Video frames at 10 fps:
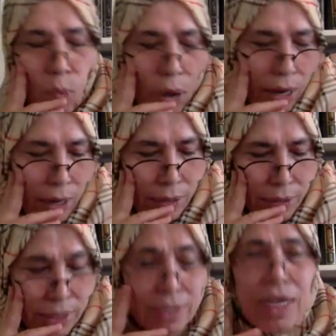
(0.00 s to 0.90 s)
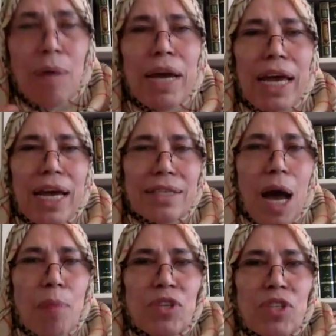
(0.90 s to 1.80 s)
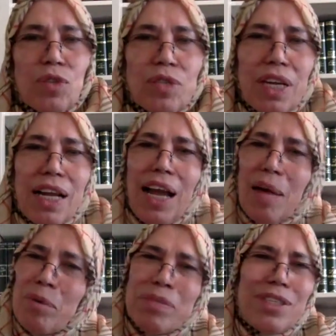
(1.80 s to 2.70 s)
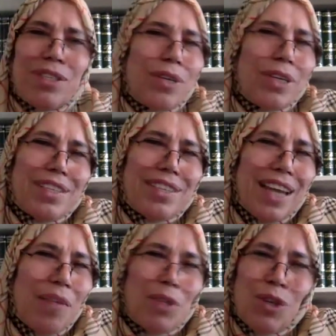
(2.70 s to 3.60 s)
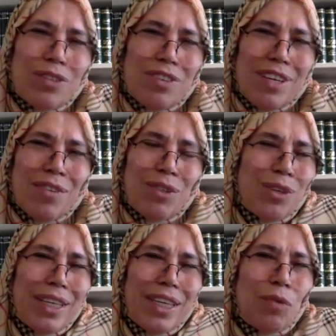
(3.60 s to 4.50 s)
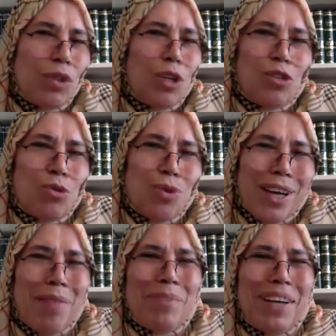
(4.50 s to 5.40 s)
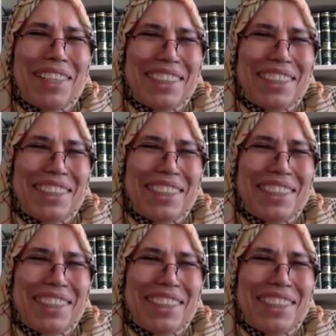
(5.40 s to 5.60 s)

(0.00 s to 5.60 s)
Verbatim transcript: Well, this time I had the option to turn al habibti. During the salah, we don't drink, we don't eat, we don't chew gum.